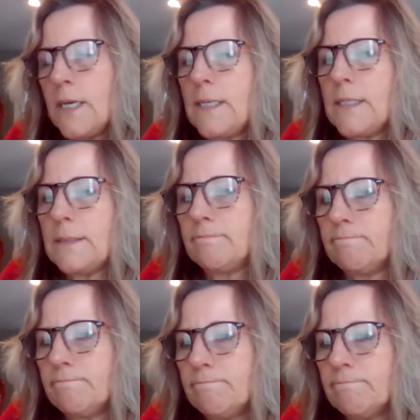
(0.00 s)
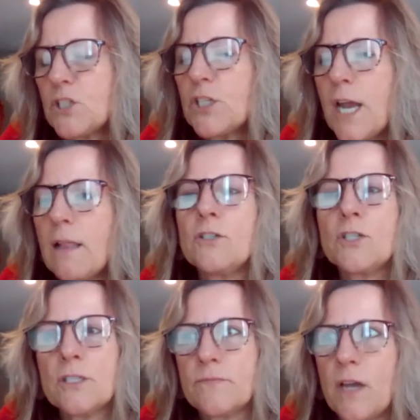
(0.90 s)
The challenge
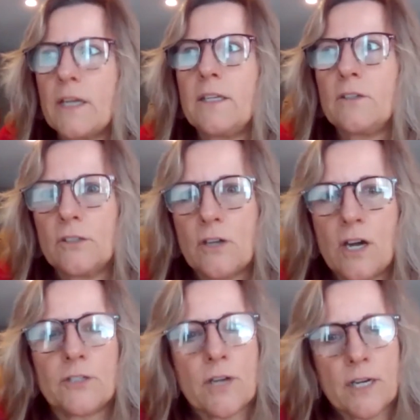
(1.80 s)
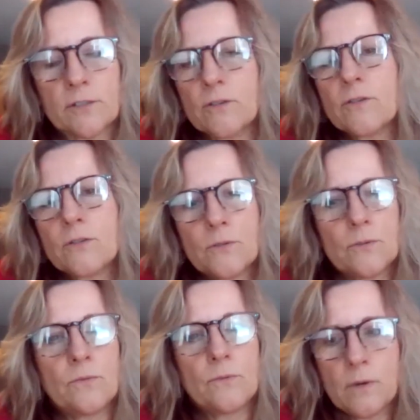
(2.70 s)
is finding good contractors
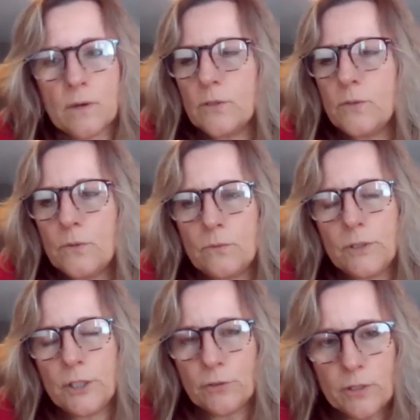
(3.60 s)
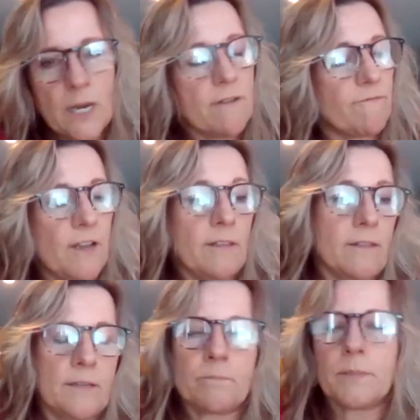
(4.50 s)
who, you can have faith
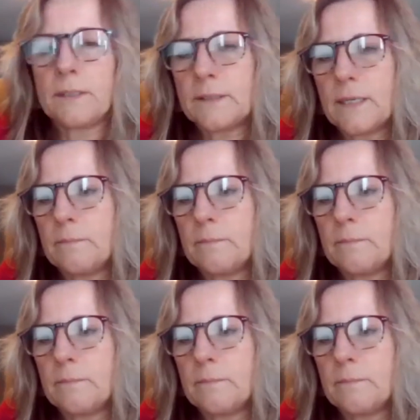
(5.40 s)
in, but,